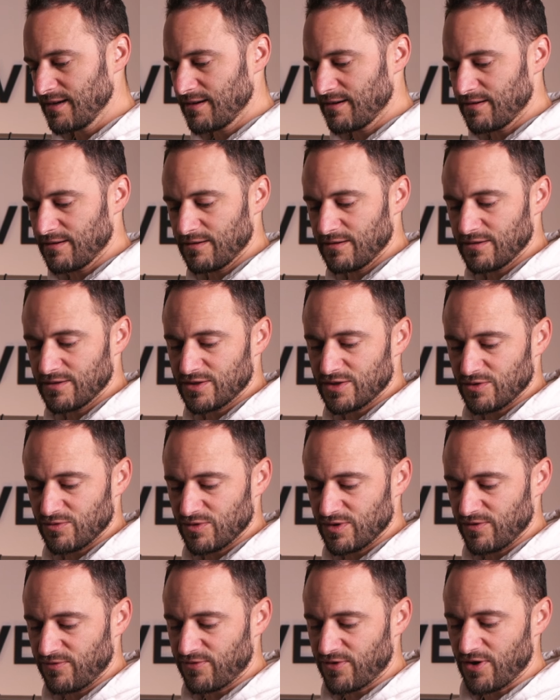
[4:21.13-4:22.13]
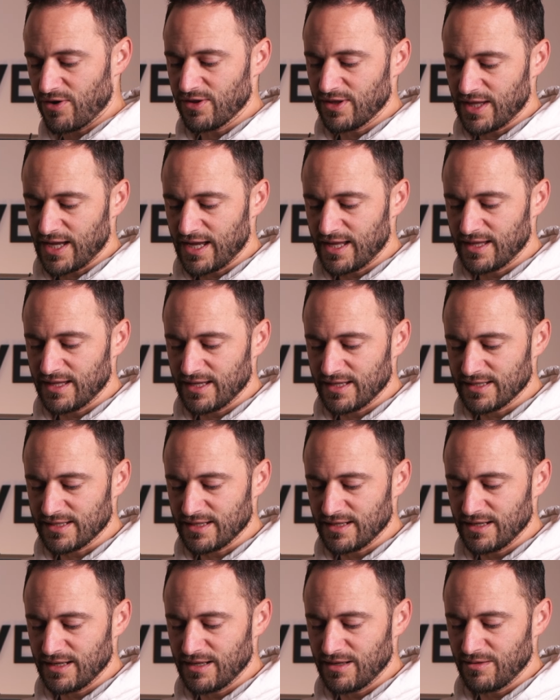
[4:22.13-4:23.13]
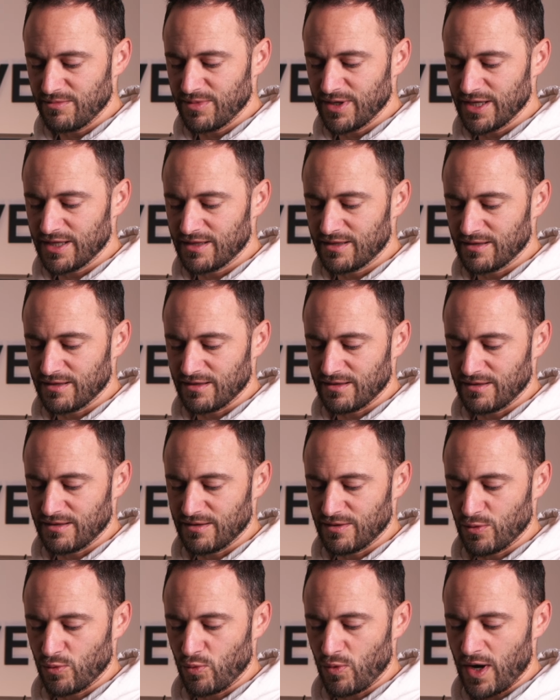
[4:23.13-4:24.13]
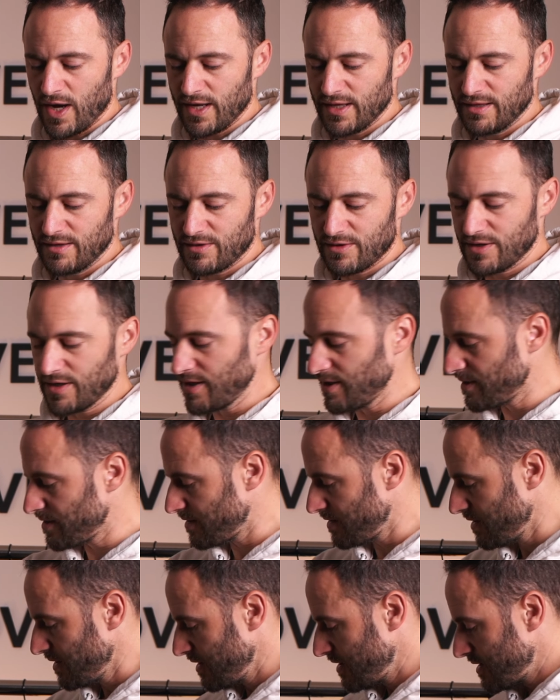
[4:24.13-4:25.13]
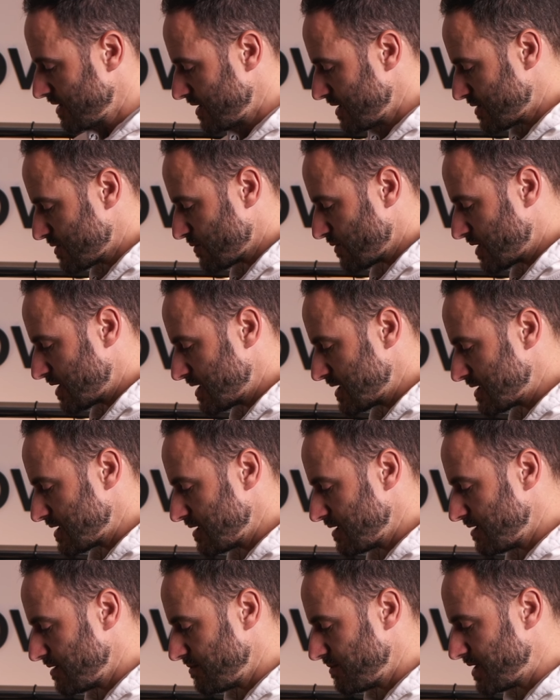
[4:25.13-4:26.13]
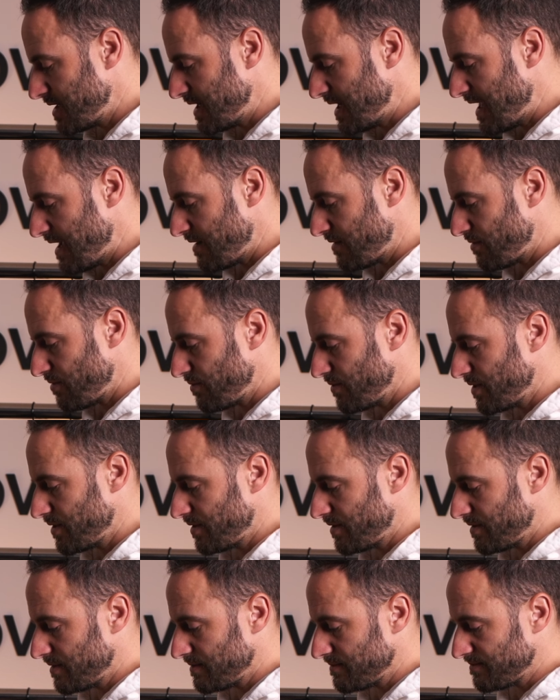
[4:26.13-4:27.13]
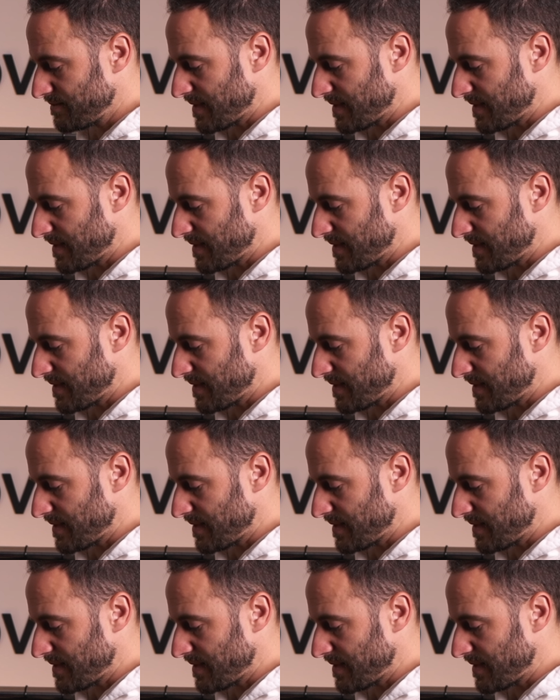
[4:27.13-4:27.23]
So the front end is a little bit wider here. This one is a little bit narrower.